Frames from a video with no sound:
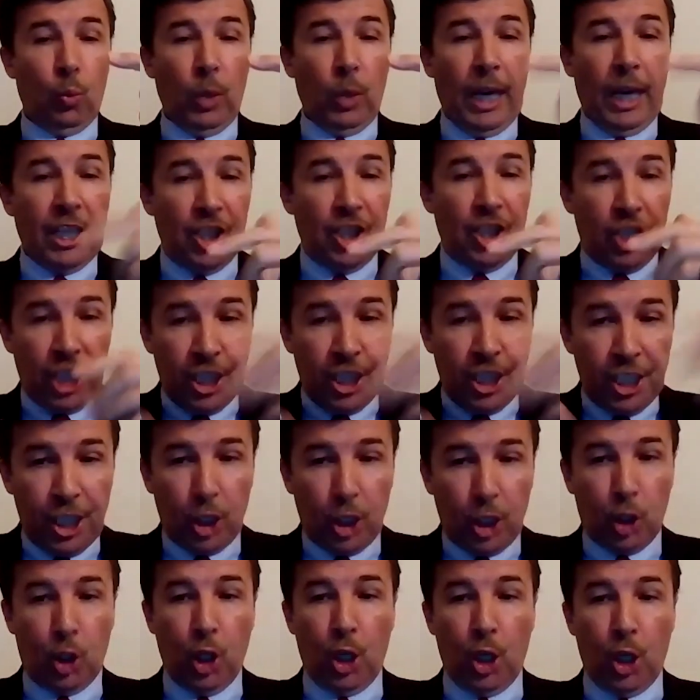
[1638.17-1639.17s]
a
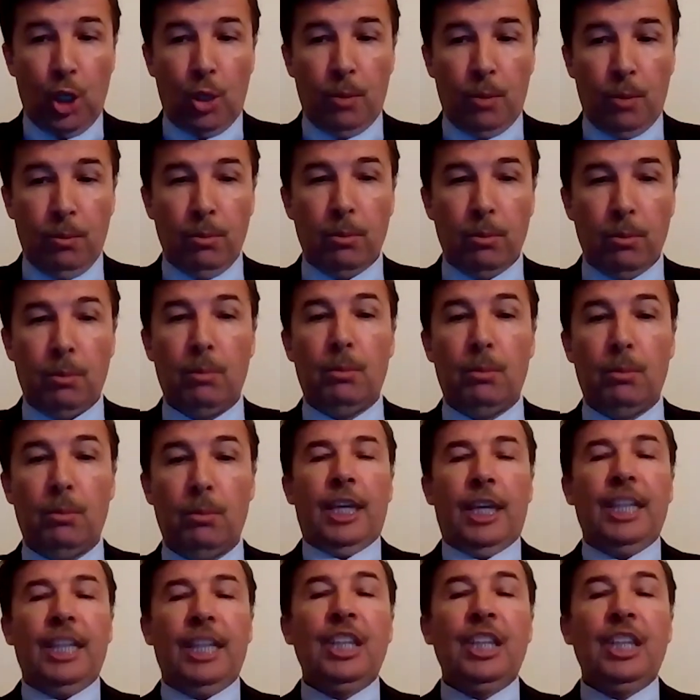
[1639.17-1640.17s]
generic term,
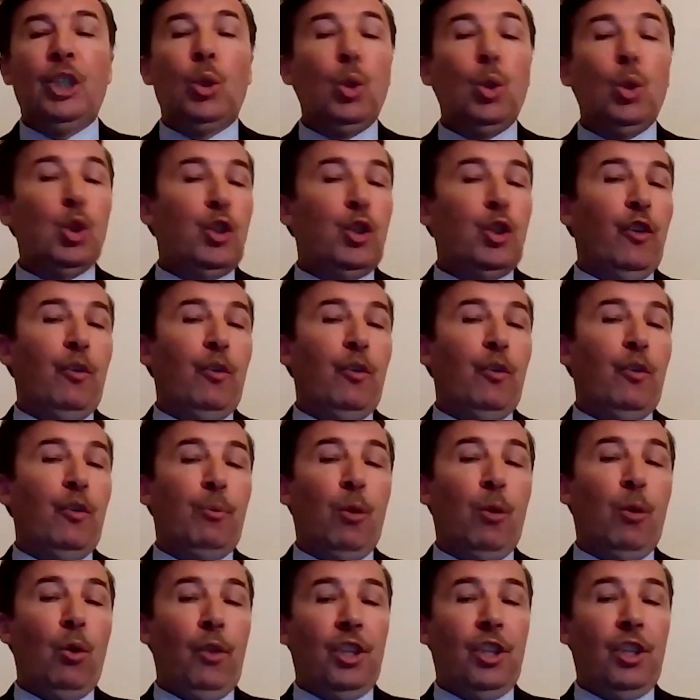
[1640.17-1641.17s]
inclusive
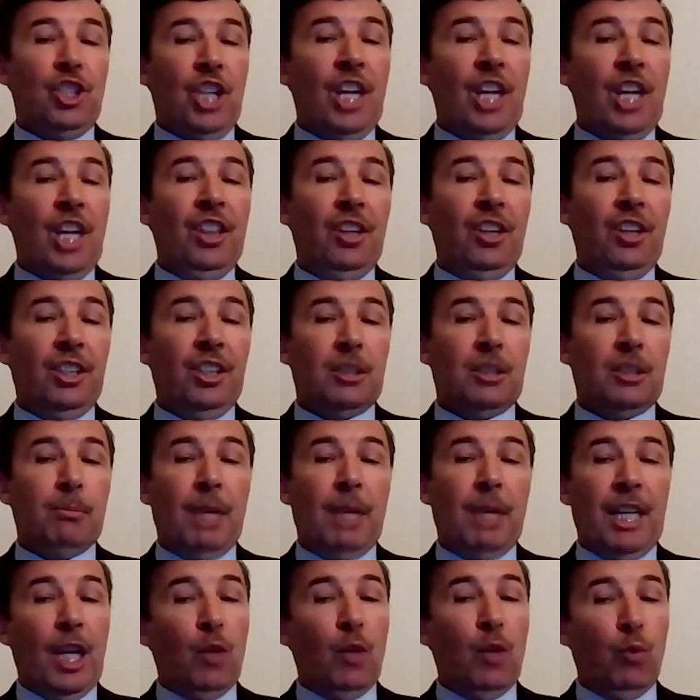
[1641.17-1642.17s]
of both
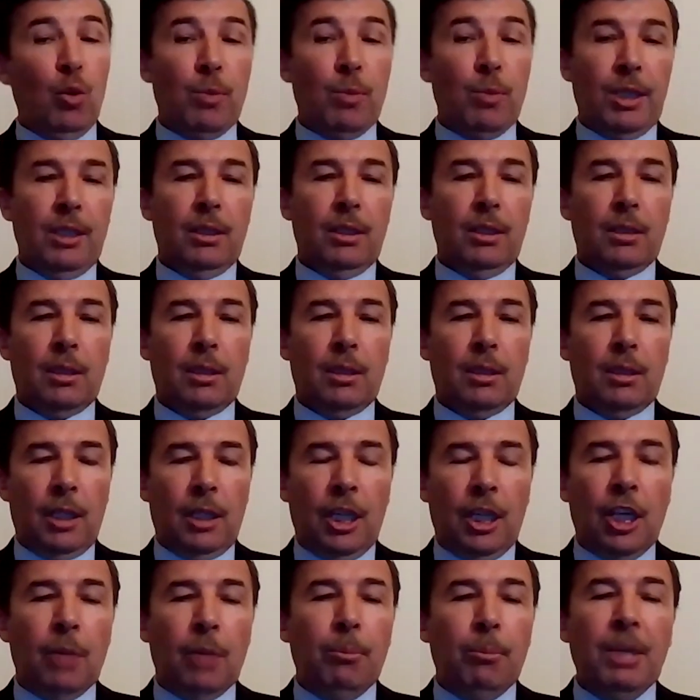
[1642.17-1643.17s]
genders, men and women,
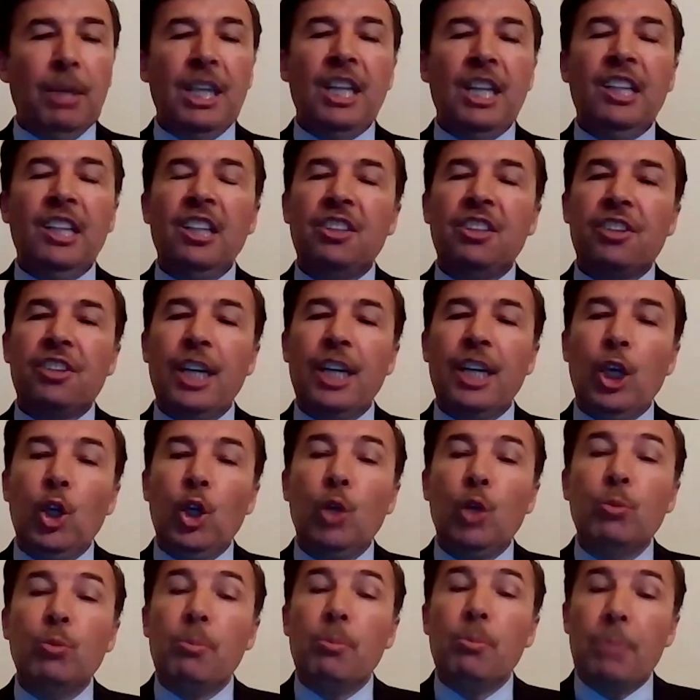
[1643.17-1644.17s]
meaning literally
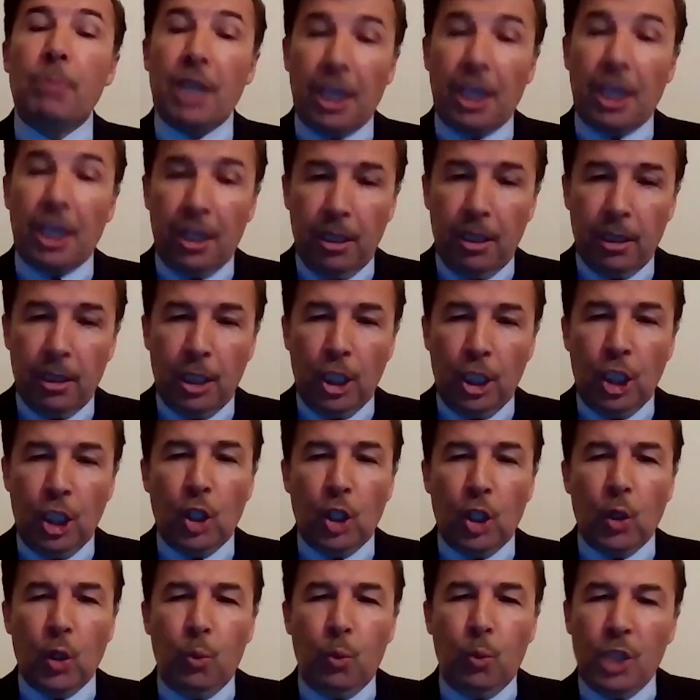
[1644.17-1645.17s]
human being,
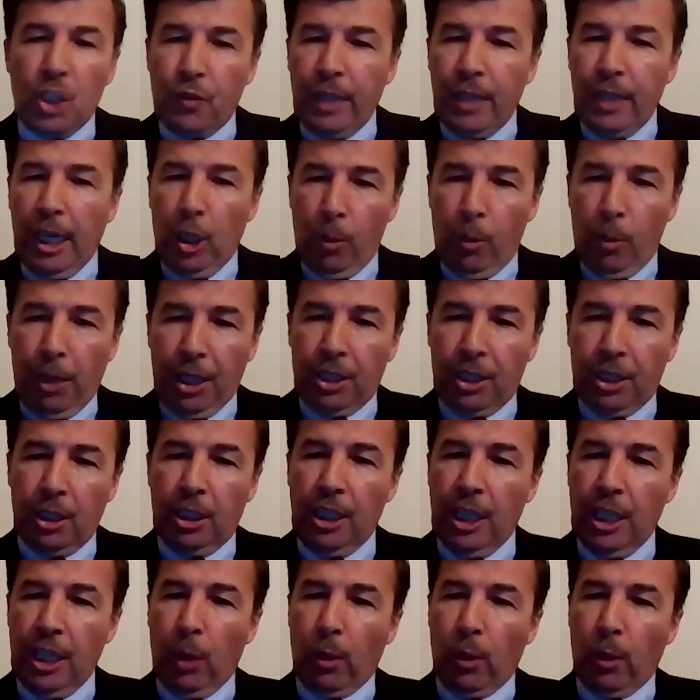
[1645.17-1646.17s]
which we elaborated
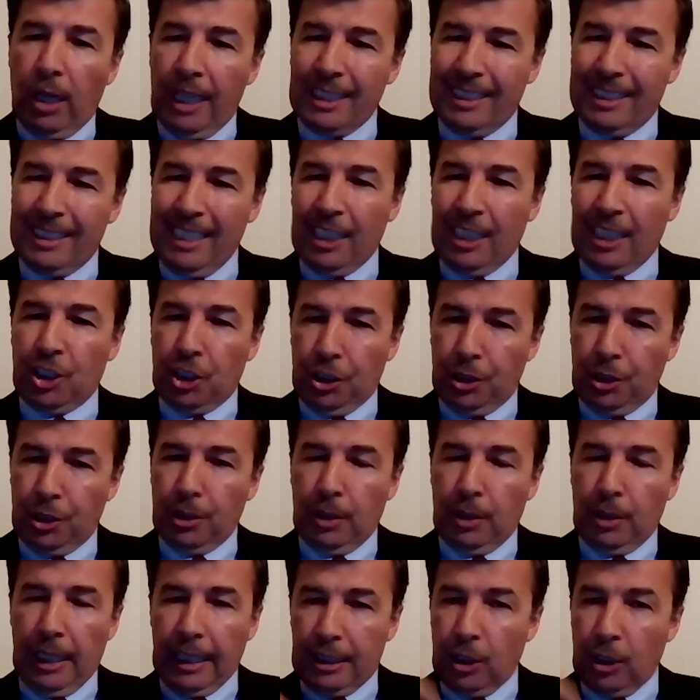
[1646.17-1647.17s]
in our last lecture,
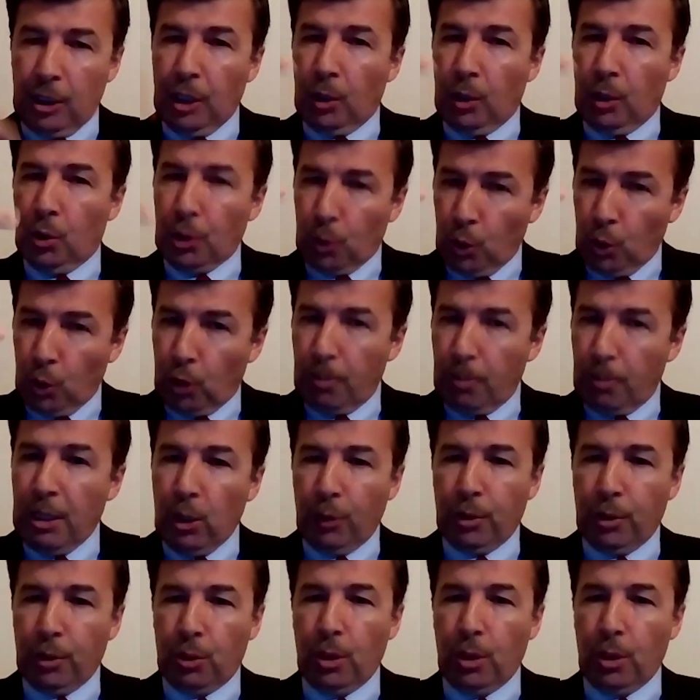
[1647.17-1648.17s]
actually the root
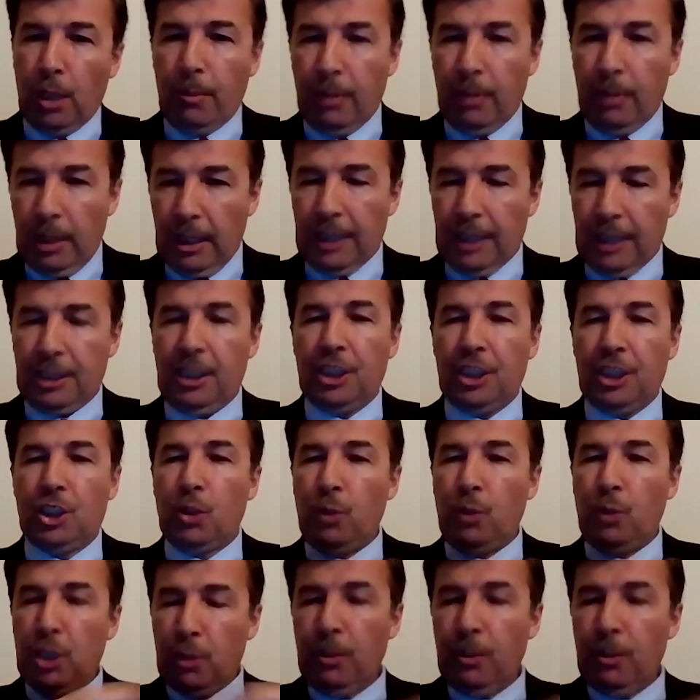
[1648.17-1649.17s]
meaning of the term last
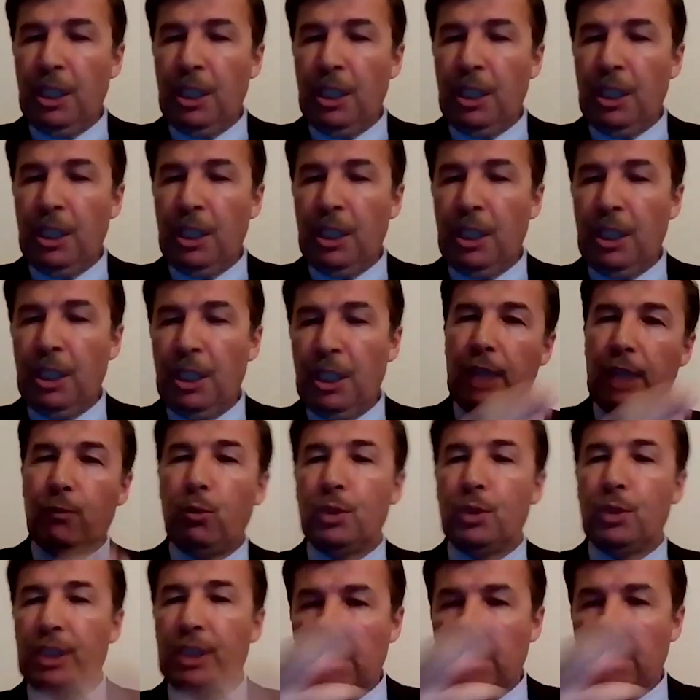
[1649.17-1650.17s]
lecture, which meaning
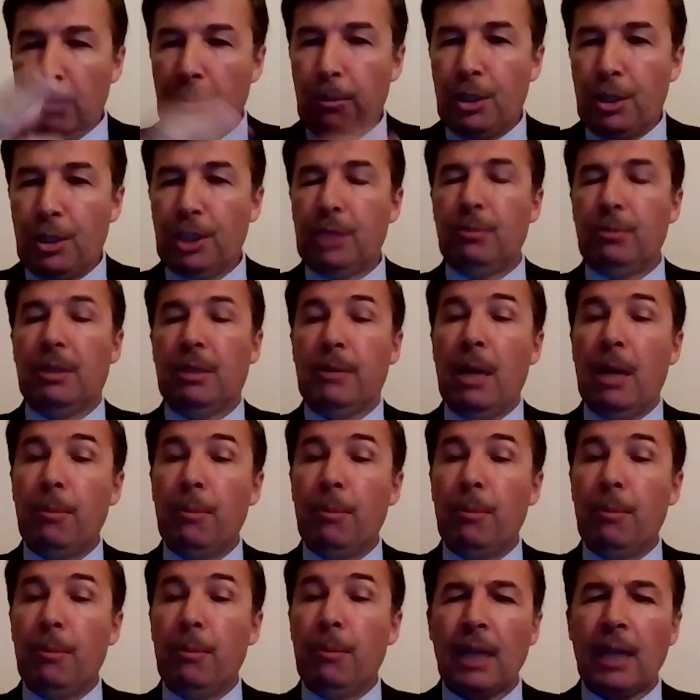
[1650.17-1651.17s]
forgetfulness and memories,
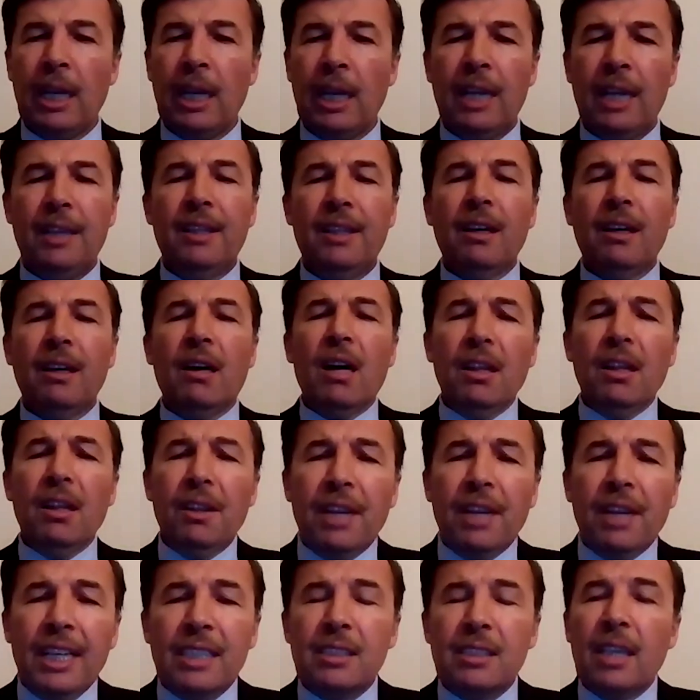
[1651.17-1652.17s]
remembrance. The
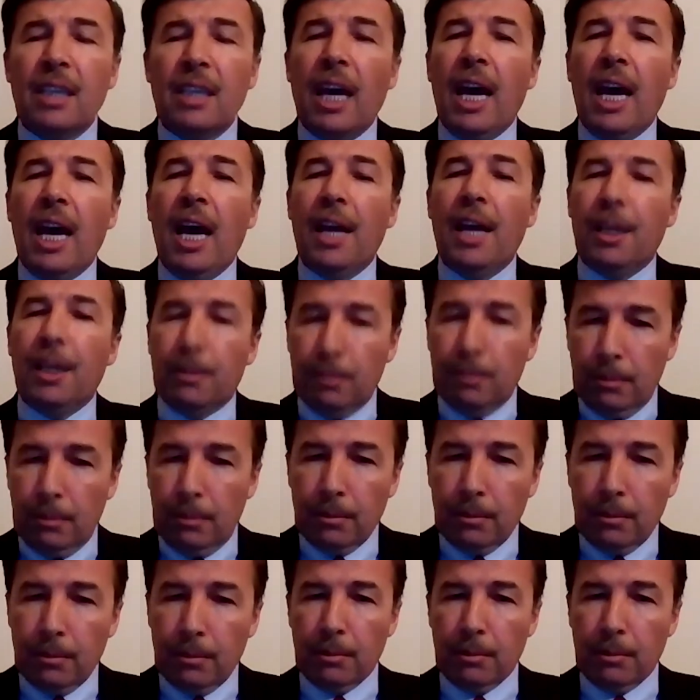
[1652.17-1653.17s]
other is
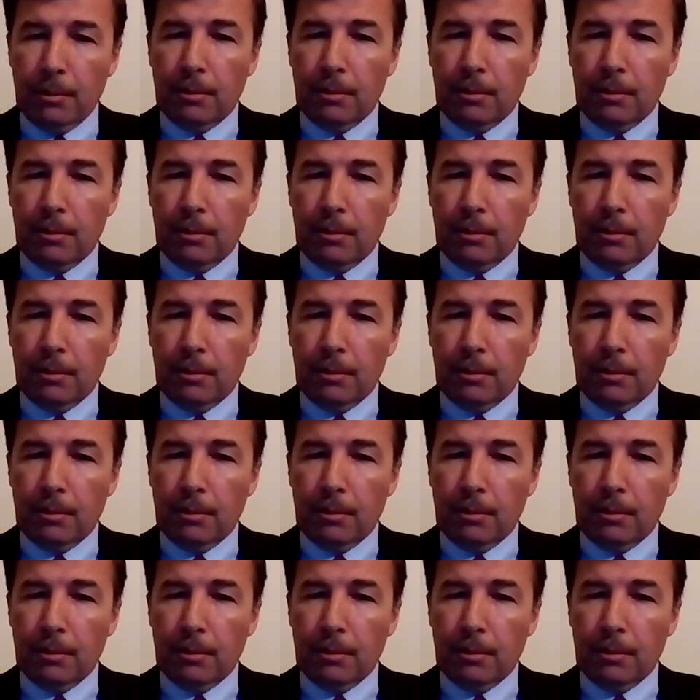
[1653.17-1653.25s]
Adam,